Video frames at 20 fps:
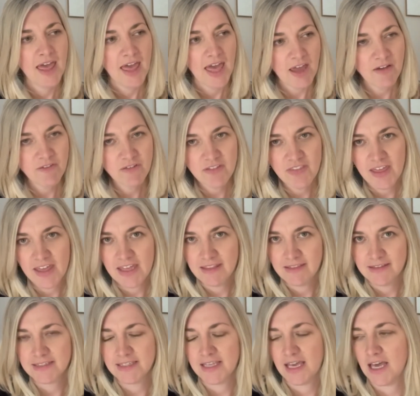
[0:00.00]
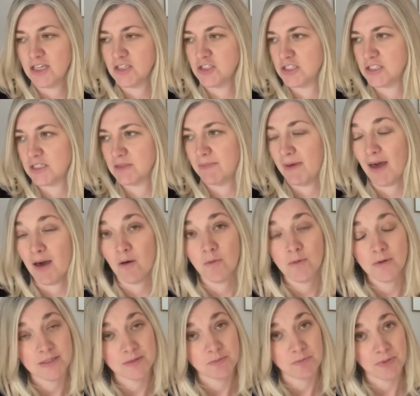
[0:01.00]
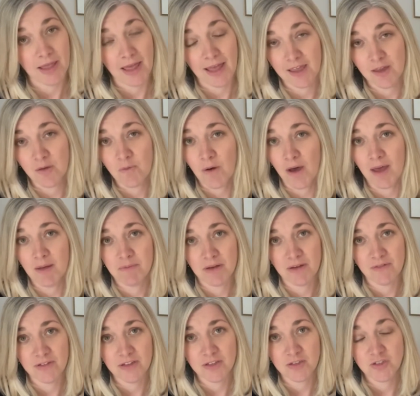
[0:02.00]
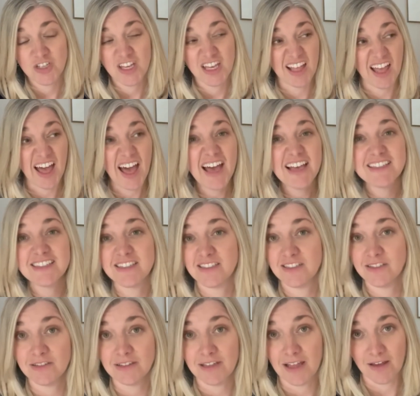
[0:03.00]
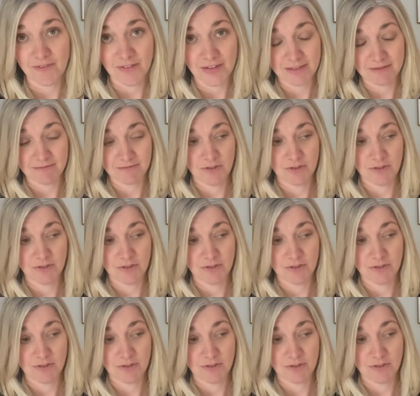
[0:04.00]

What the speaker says: Everything in this house just about was black and white buffalo check. I still love it.